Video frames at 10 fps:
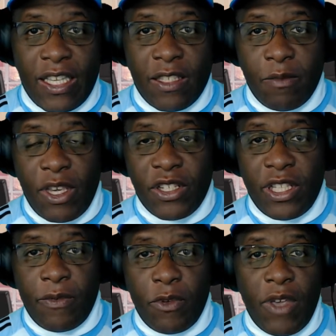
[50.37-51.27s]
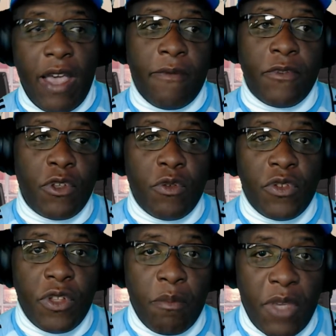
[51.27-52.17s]
especially if you haven't
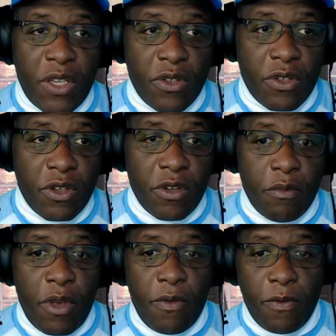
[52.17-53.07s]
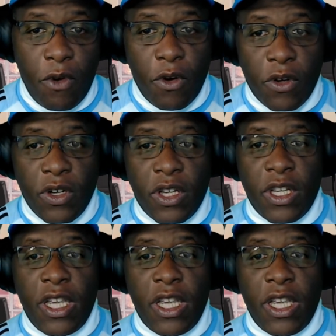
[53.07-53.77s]
used a mixer before